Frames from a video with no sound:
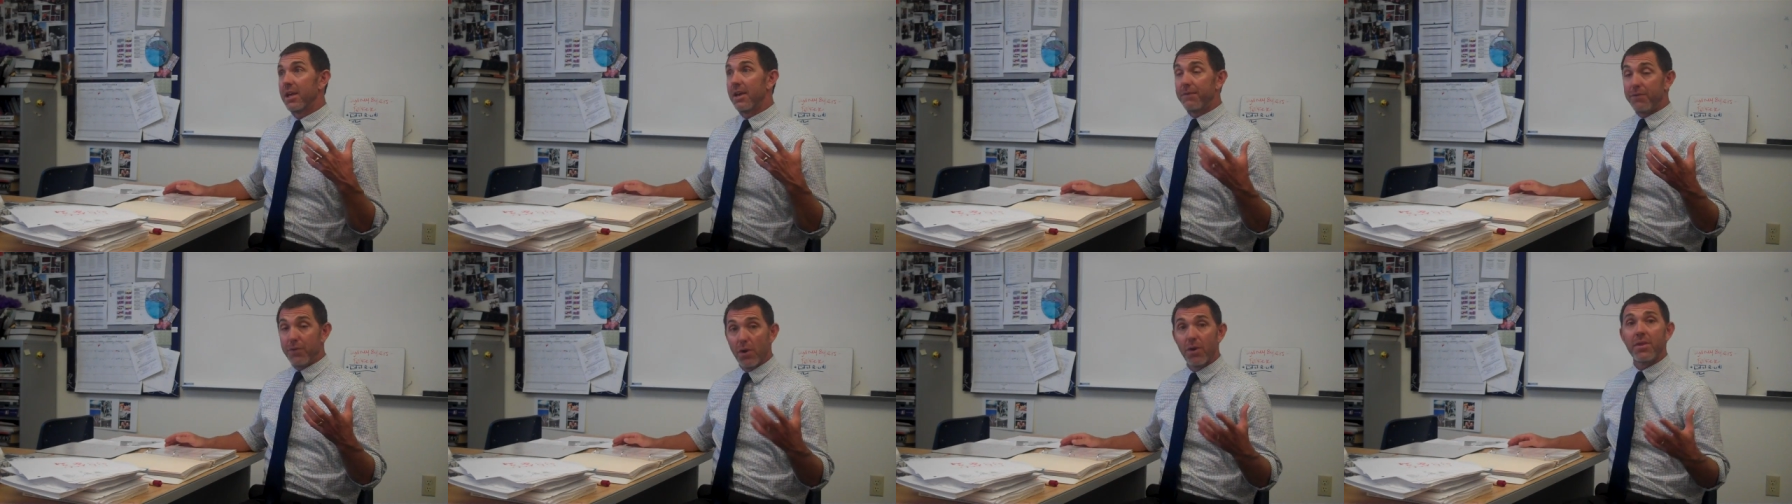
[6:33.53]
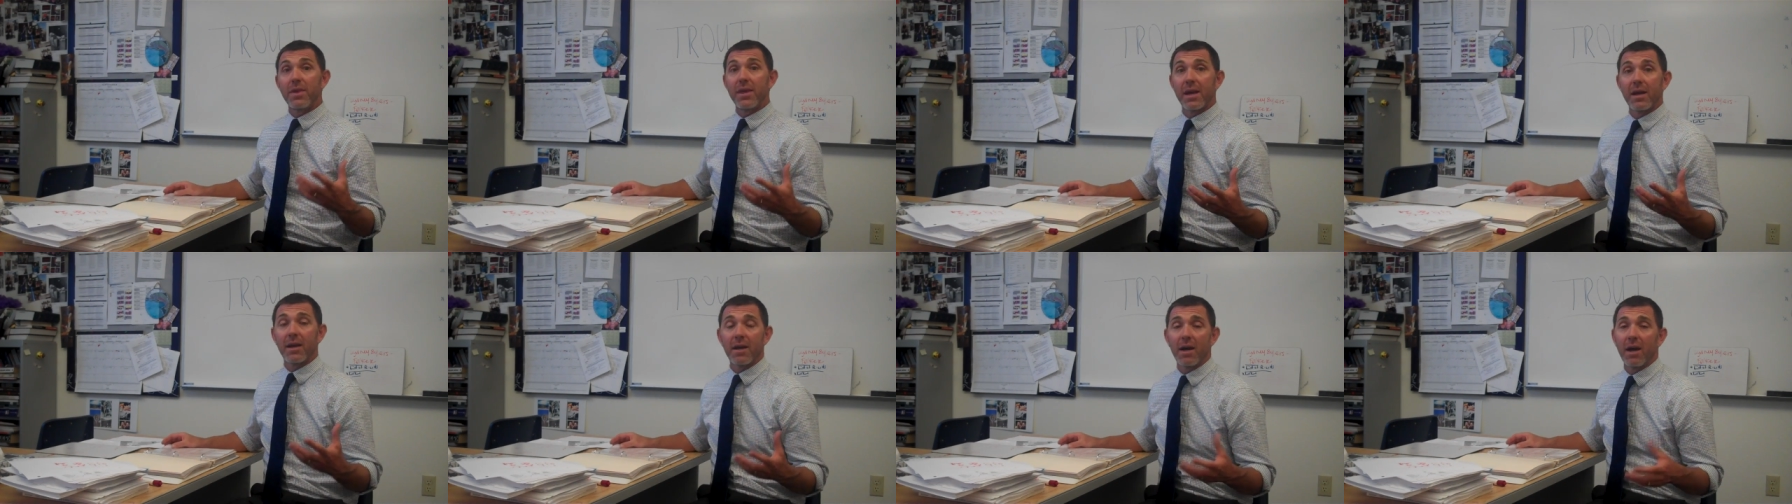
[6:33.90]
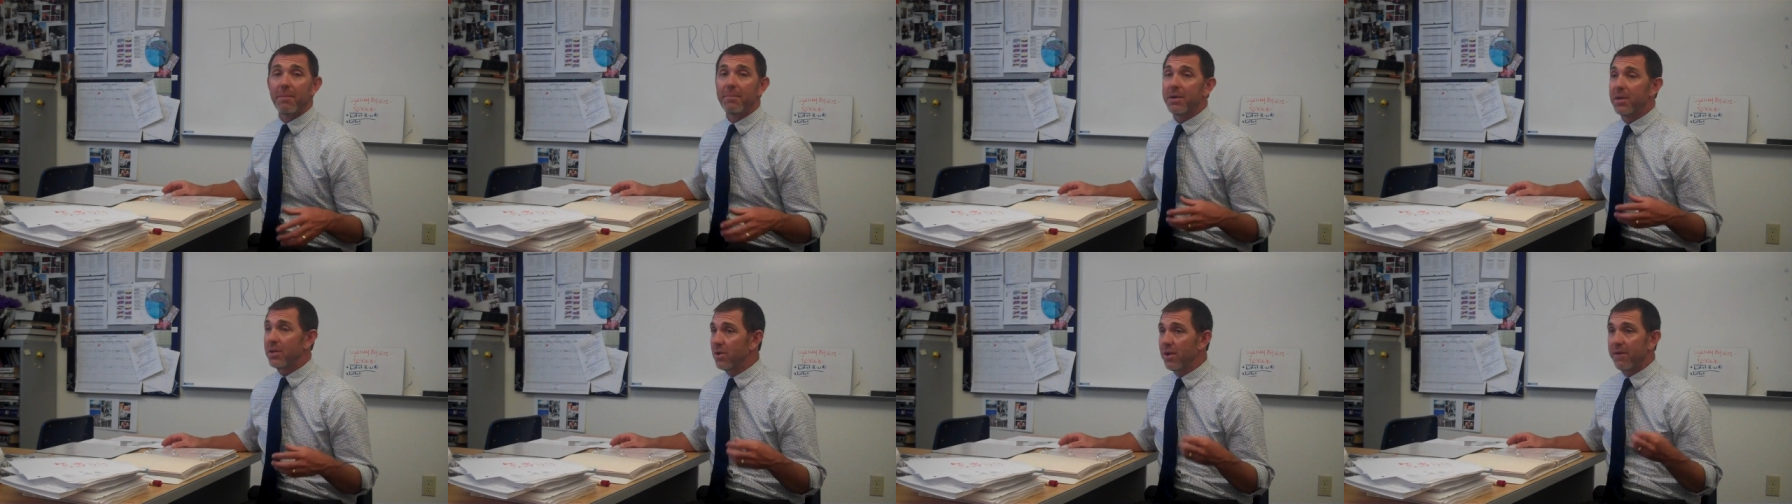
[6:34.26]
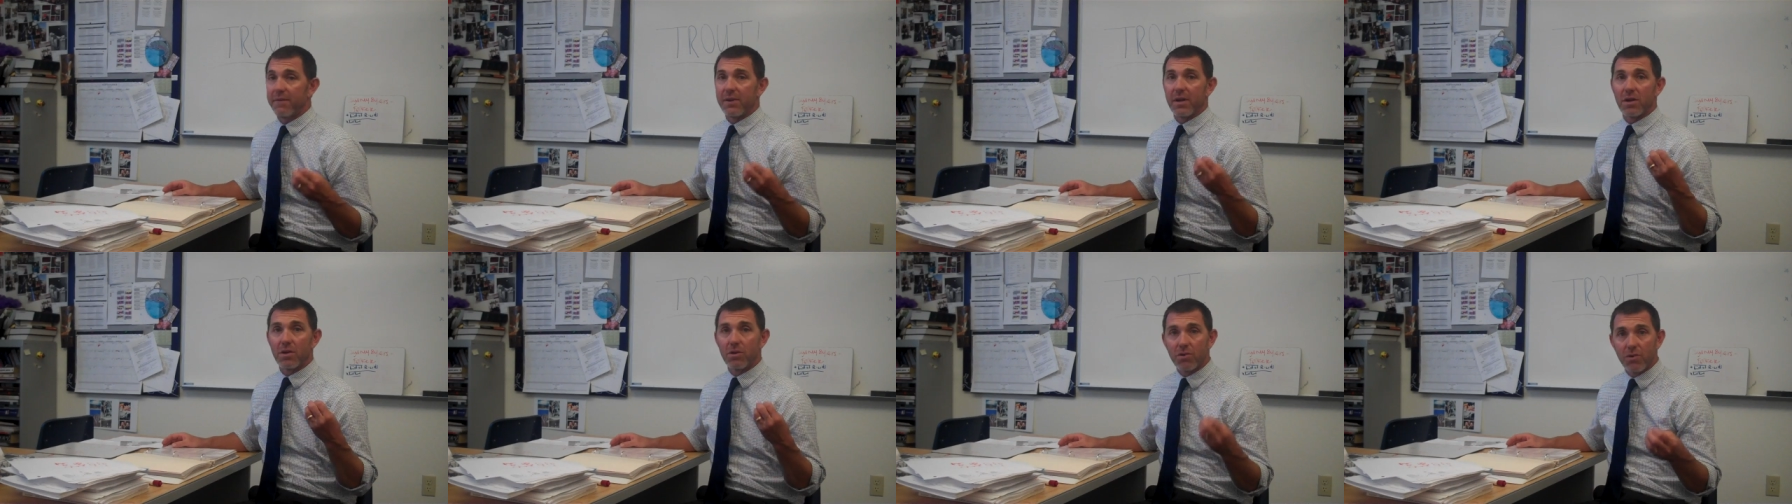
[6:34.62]
if you're the incumbent, you have
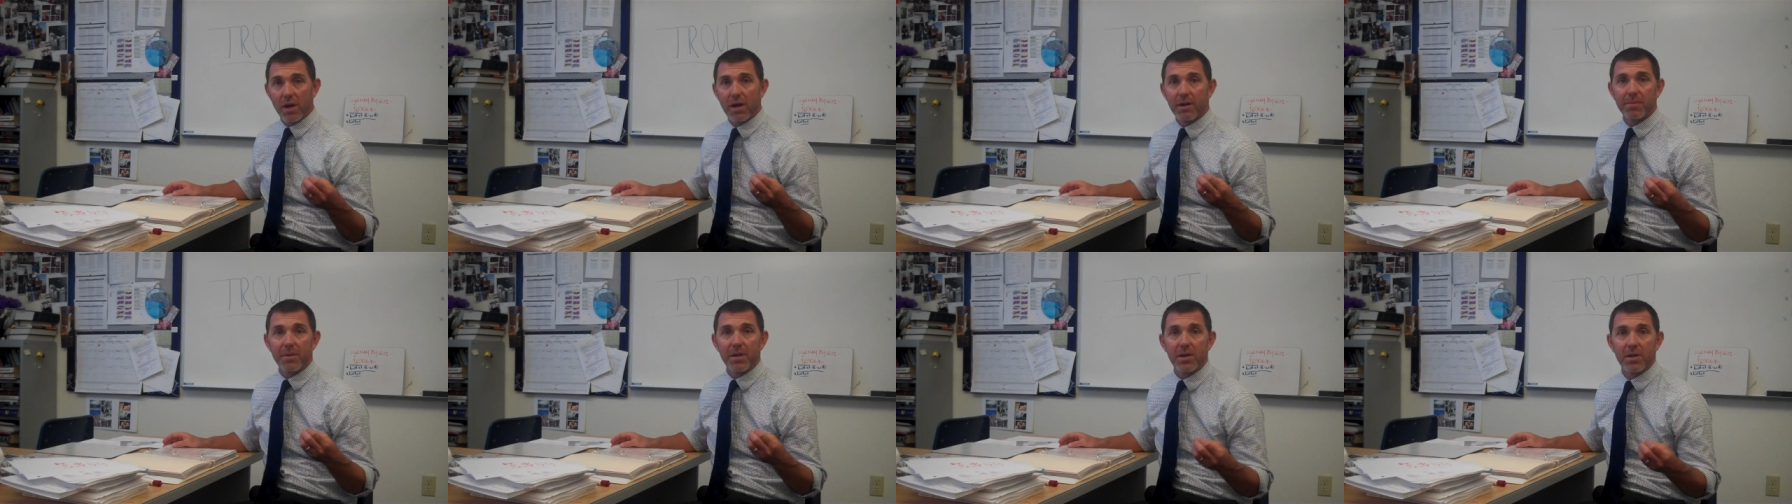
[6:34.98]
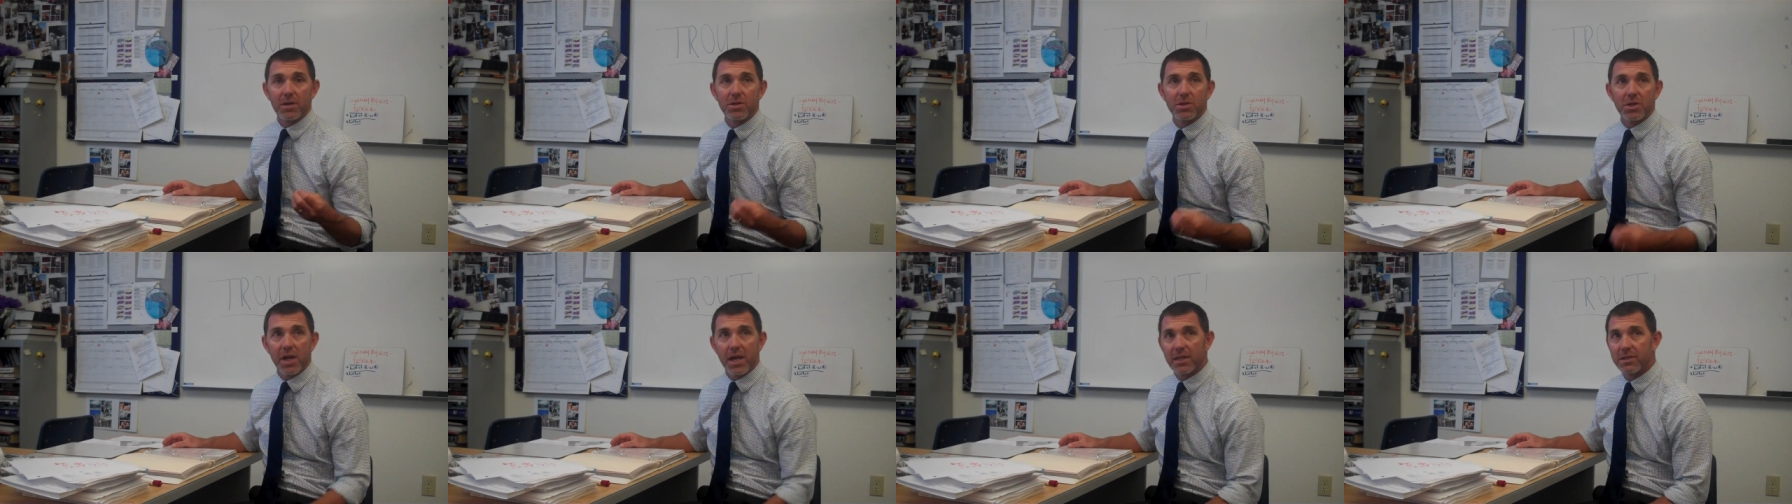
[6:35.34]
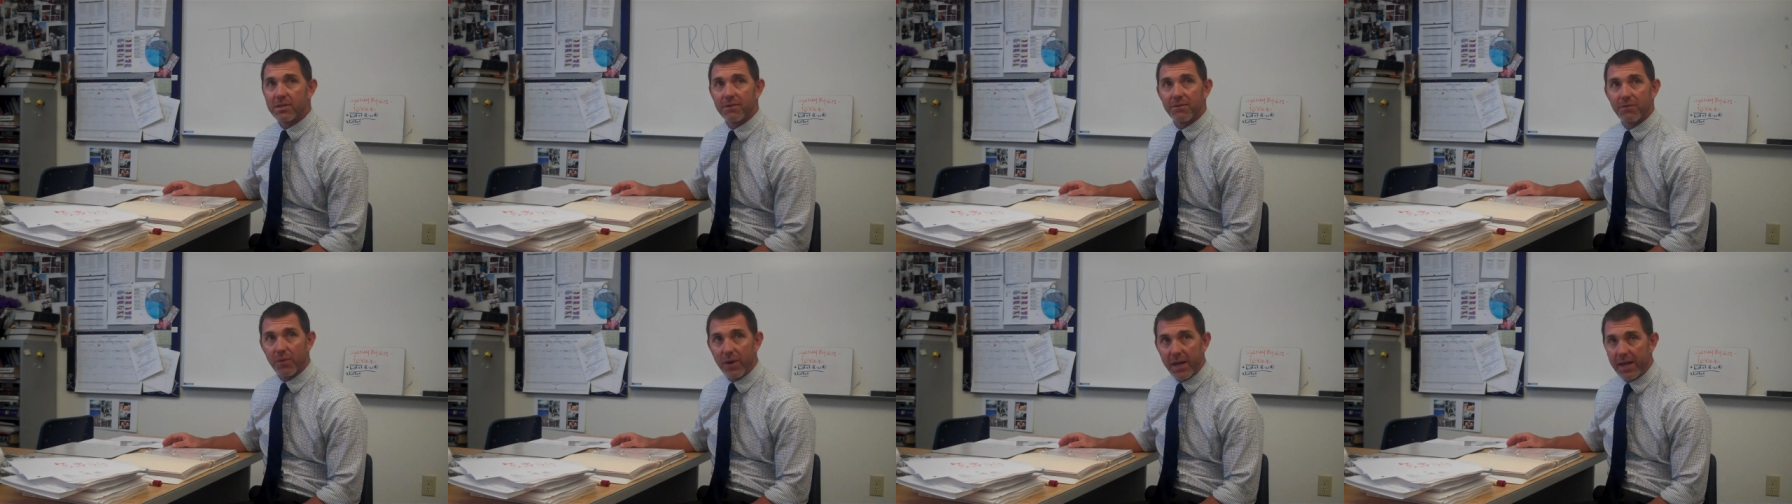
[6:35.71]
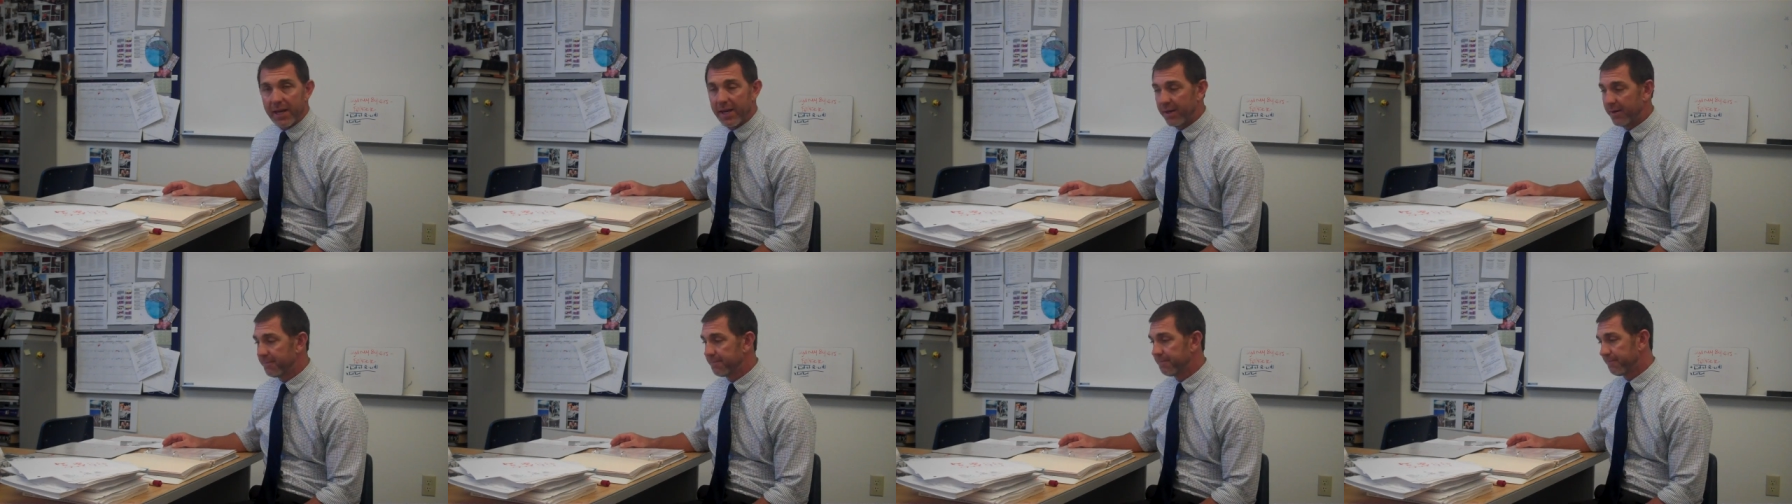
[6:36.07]
an incredibly good chance of
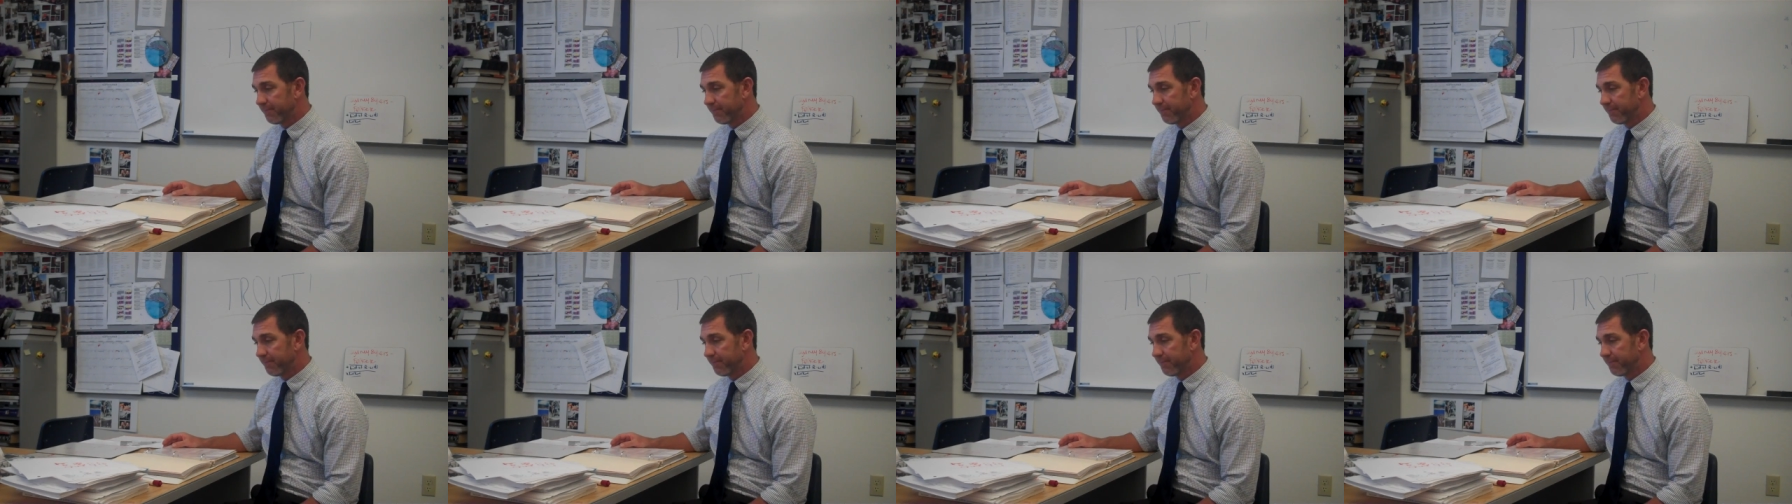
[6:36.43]
winning.